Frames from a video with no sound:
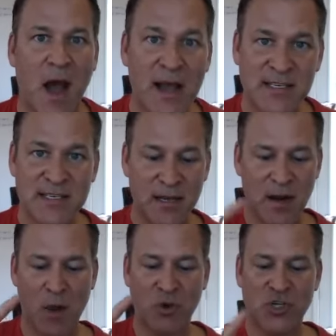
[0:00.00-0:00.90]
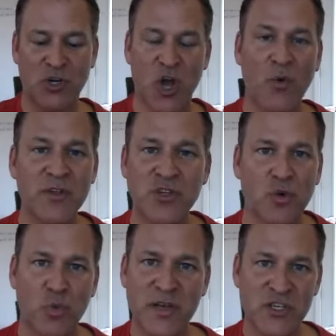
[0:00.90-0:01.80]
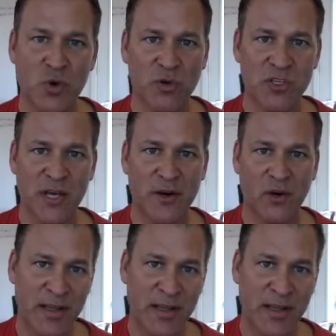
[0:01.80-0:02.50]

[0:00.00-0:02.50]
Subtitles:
I said, I want you to go into the resource center,